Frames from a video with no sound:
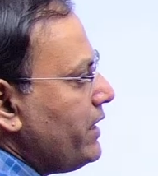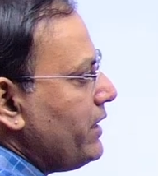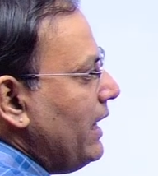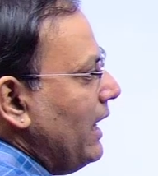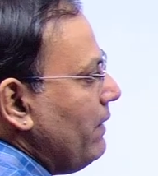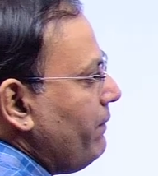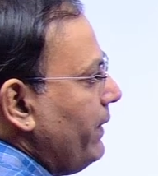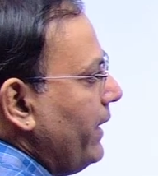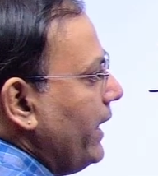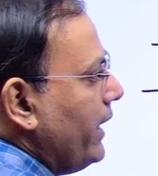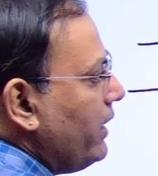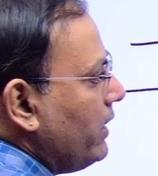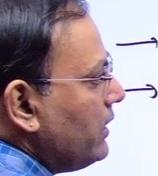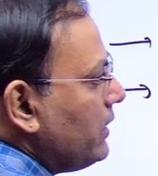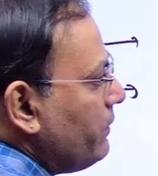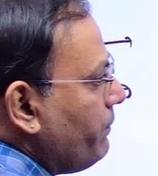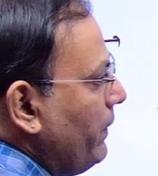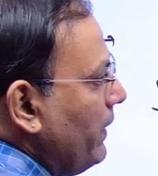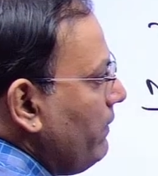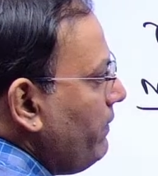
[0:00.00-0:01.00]
IP
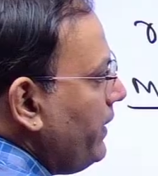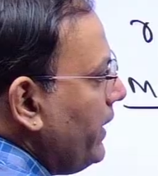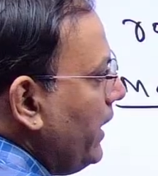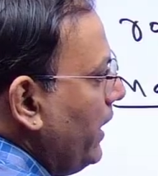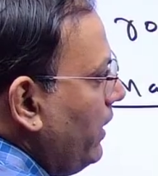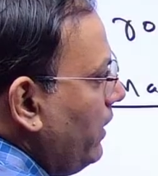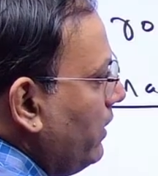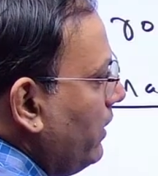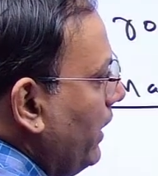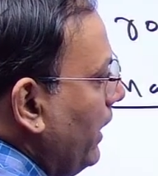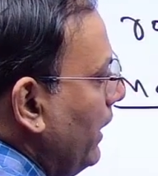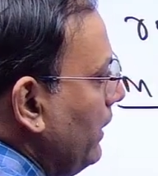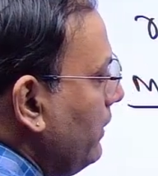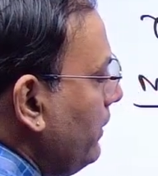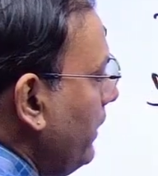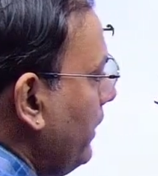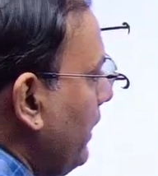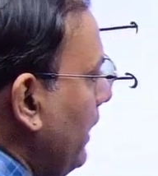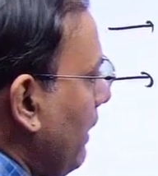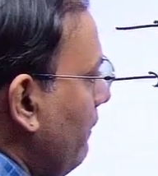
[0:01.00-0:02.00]
address PBR, and
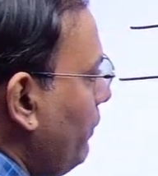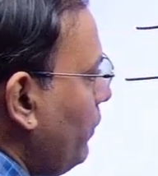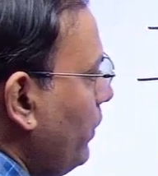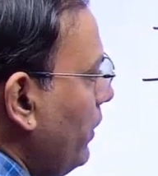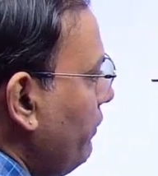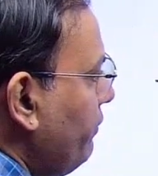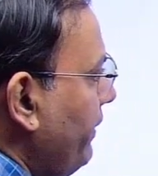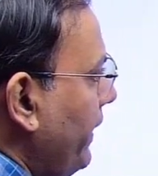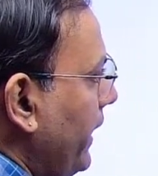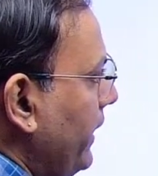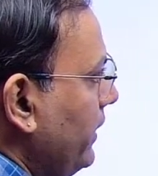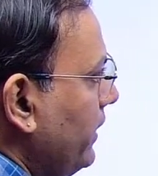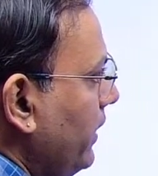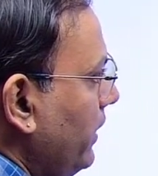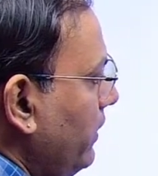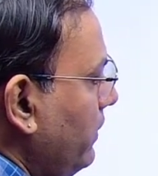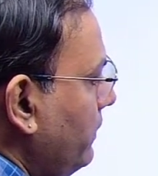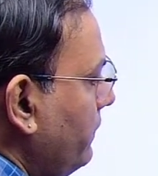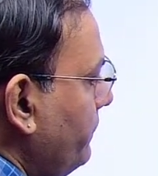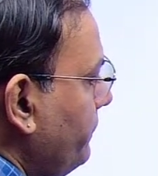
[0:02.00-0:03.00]
then I have to define
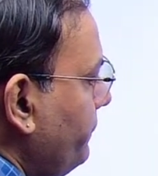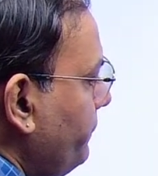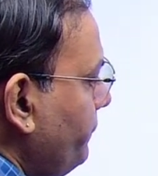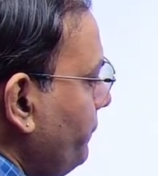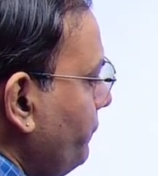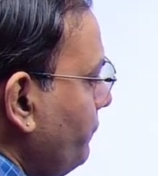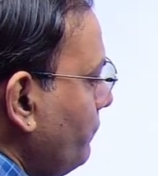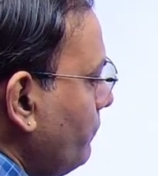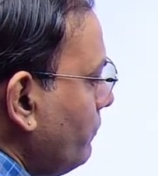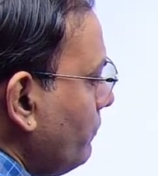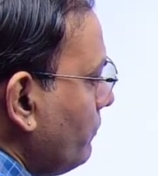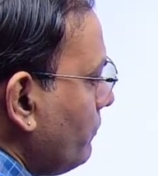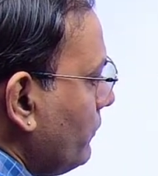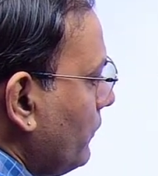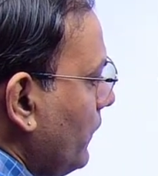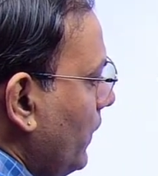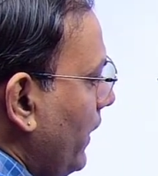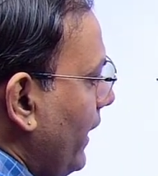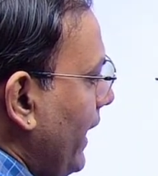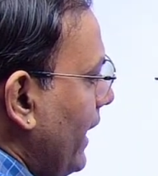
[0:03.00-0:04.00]
the
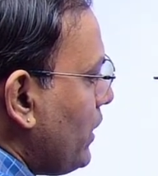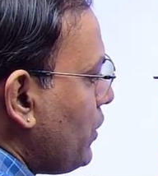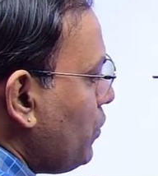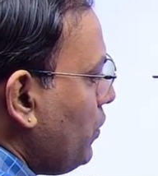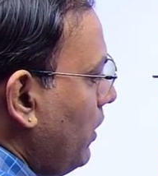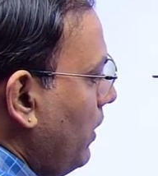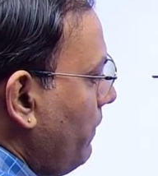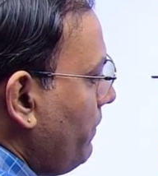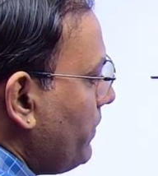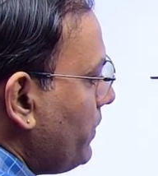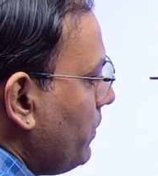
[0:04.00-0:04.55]
next hop.